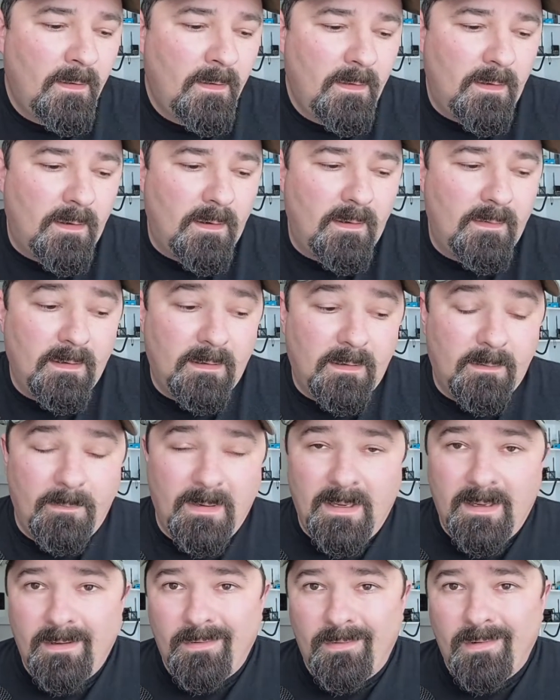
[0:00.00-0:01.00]
Uh, they can
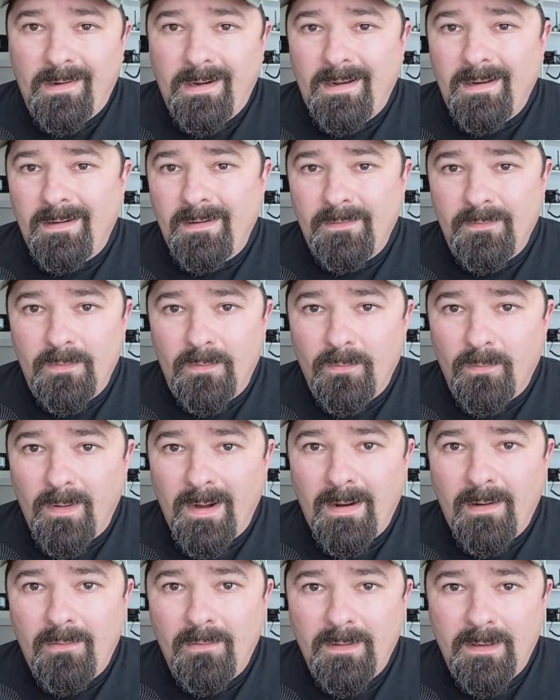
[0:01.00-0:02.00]
be integrated into
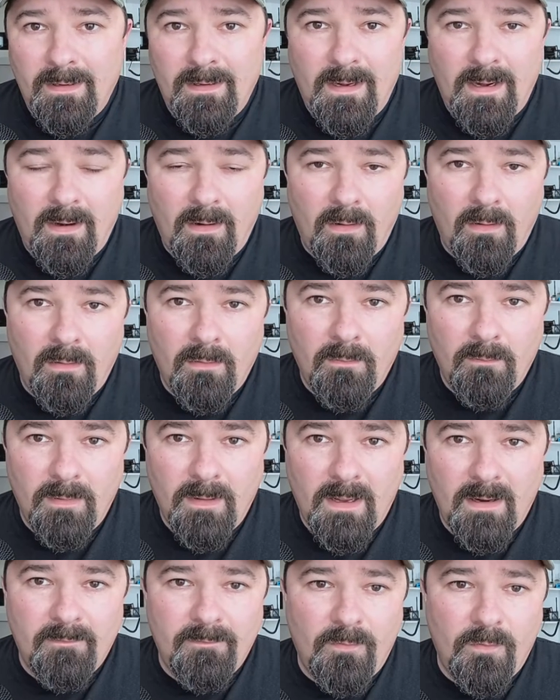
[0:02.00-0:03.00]
ground and air
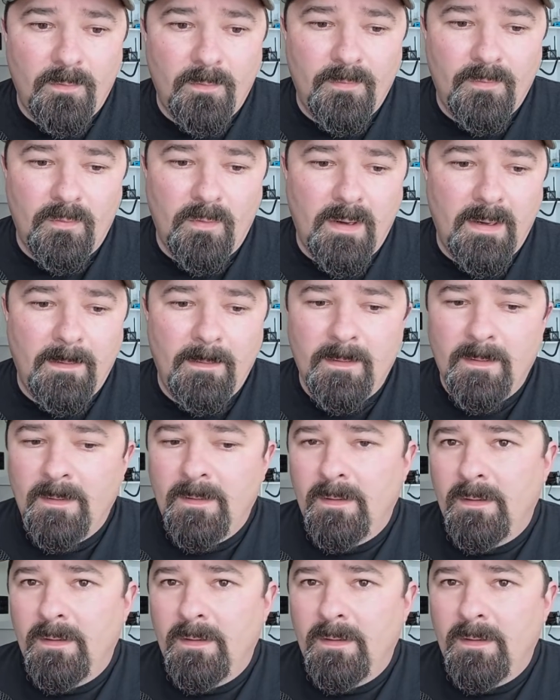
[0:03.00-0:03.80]
platforms, right?